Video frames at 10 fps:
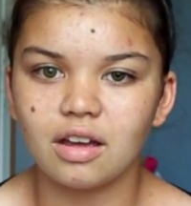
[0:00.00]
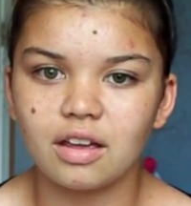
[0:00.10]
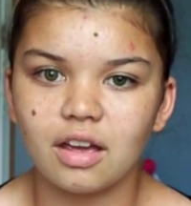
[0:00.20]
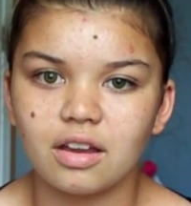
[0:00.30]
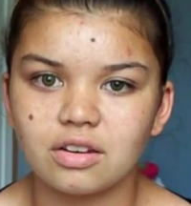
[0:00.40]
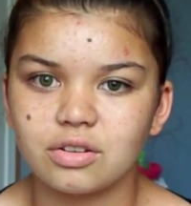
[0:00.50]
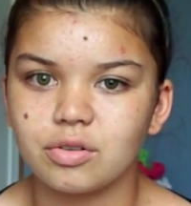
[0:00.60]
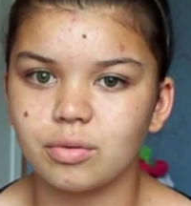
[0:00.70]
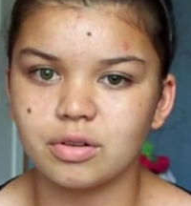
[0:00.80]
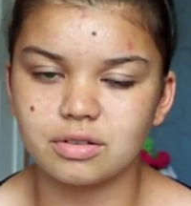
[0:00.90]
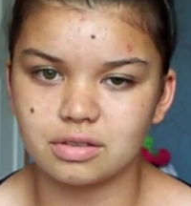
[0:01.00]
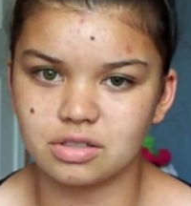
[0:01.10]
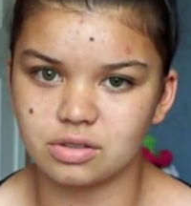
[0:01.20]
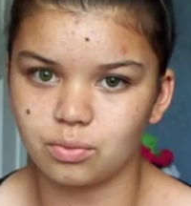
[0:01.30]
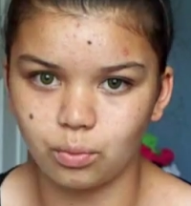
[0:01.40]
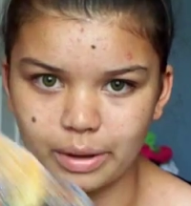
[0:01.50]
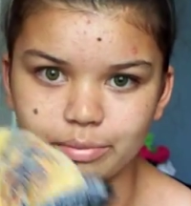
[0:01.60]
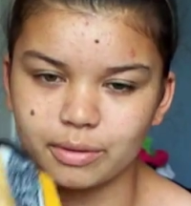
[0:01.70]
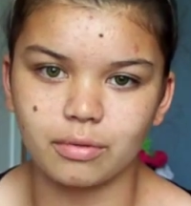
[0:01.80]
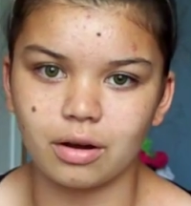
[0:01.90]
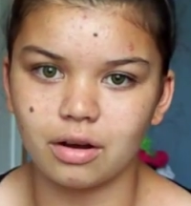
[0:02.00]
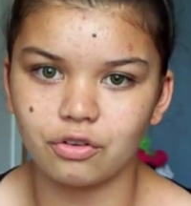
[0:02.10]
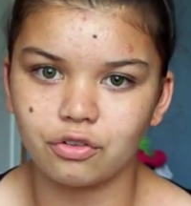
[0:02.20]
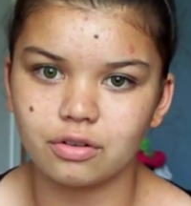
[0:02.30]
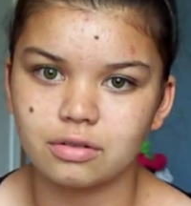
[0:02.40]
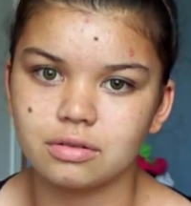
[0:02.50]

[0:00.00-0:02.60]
and you don't want to just wipe them off.